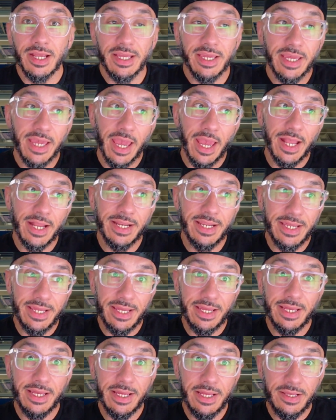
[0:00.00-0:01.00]
Can
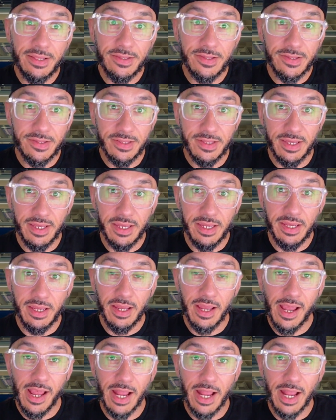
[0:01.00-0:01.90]
he see